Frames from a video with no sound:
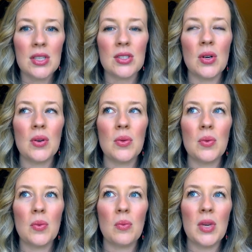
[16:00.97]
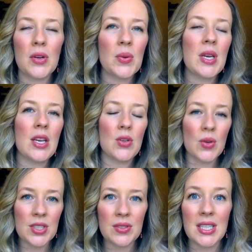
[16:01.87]
So we create
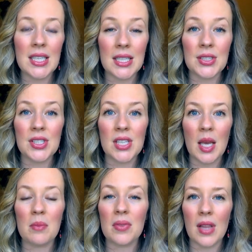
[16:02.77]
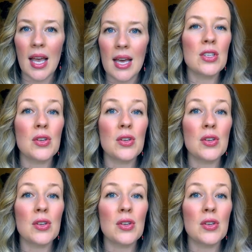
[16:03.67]
your unique clear skin plan.